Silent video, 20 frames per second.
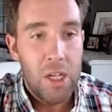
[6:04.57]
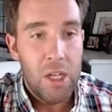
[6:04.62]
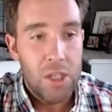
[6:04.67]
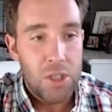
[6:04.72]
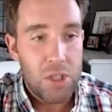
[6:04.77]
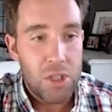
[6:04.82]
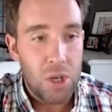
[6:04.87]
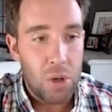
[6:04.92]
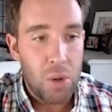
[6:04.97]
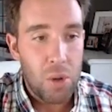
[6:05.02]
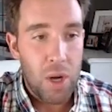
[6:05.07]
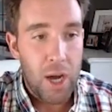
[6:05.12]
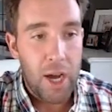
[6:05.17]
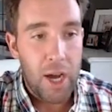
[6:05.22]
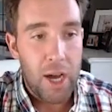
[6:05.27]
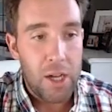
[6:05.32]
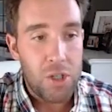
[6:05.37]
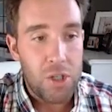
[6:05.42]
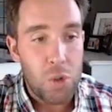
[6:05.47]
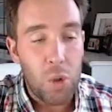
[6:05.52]
So
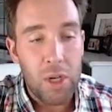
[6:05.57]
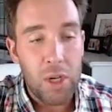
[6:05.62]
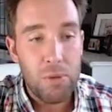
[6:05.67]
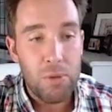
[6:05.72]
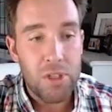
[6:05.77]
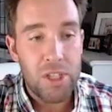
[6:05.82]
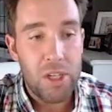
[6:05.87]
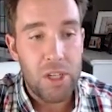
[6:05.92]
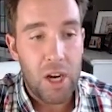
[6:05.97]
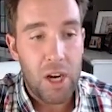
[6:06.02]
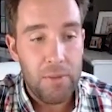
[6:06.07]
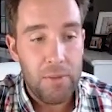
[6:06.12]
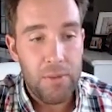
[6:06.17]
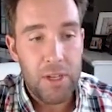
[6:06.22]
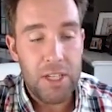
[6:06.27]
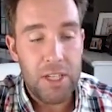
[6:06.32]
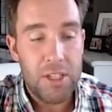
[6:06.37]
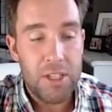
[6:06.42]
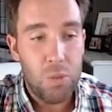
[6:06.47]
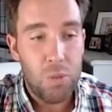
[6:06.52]
20% off
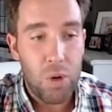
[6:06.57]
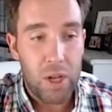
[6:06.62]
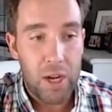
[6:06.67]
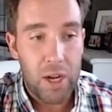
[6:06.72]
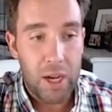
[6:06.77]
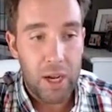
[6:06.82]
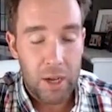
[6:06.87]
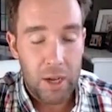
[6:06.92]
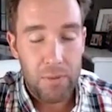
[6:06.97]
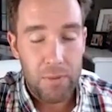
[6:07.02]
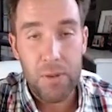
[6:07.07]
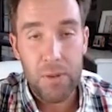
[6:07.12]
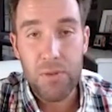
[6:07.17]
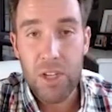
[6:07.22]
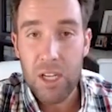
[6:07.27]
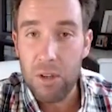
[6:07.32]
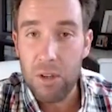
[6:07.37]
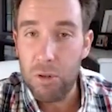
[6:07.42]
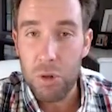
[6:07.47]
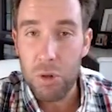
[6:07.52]
is what
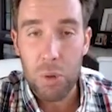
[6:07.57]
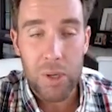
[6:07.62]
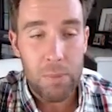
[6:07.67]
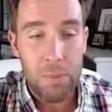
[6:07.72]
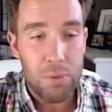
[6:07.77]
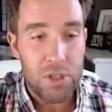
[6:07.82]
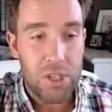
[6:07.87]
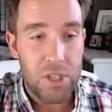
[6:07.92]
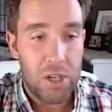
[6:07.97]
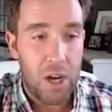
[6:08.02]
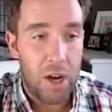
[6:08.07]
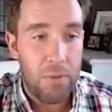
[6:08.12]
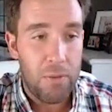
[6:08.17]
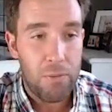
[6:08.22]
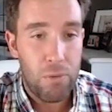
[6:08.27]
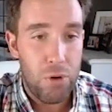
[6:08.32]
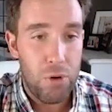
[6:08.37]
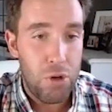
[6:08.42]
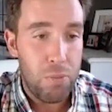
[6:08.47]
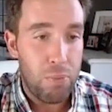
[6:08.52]
15 or 20% off
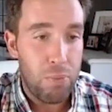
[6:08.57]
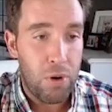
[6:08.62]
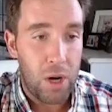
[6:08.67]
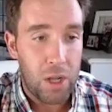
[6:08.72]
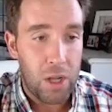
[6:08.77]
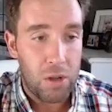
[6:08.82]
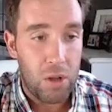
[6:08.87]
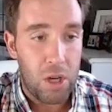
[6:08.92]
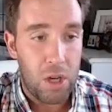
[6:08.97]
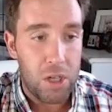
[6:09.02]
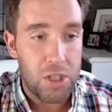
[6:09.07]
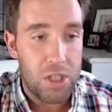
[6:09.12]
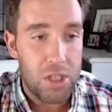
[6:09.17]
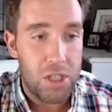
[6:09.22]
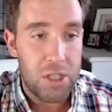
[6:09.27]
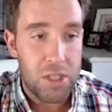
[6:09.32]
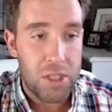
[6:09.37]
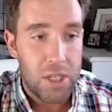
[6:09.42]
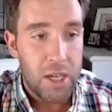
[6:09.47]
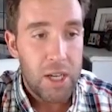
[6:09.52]
for new product
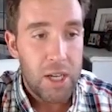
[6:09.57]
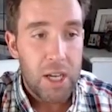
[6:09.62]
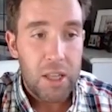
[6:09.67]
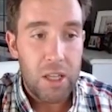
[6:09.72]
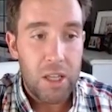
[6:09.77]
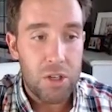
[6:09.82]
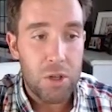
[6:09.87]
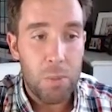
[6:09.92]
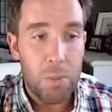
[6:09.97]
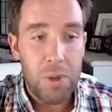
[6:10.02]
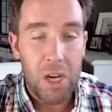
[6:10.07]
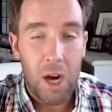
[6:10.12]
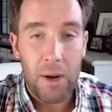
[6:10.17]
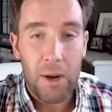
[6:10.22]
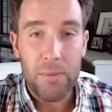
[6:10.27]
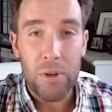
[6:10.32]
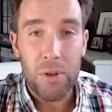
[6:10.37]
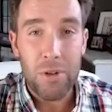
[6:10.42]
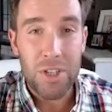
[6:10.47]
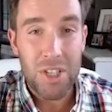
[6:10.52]
launches. This will be
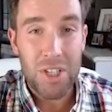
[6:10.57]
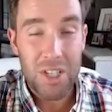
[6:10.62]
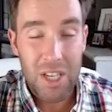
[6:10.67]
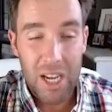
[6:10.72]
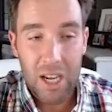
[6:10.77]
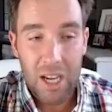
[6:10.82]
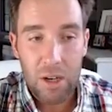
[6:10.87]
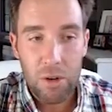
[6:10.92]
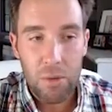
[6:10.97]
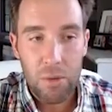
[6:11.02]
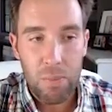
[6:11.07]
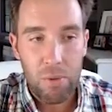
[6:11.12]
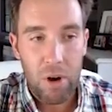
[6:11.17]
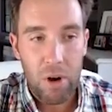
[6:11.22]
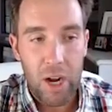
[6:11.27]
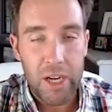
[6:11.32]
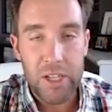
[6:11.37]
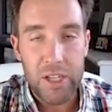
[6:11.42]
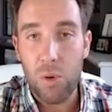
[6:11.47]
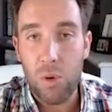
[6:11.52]
off your standard
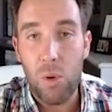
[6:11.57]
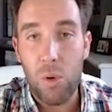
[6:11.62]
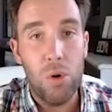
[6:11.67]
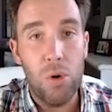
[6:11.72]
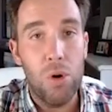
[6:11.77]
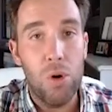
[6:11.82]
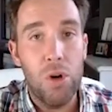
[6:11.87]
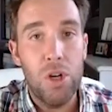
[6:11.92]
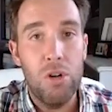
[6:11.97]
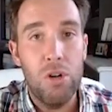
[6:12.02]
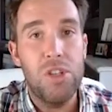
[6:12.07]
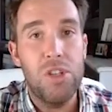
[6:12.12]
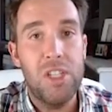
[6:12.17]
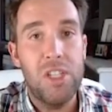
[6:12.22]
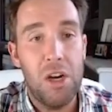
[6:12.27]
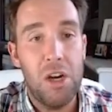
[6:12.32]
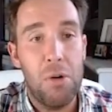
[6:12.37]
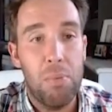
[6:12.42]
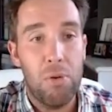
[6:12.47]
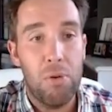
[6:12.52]
price or your
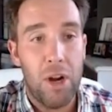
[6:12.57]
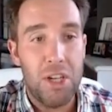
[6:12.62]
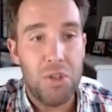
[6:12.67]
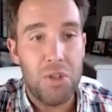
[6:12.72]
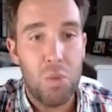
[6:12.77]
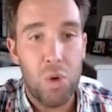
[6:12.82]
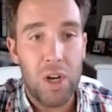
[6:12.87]
sale price.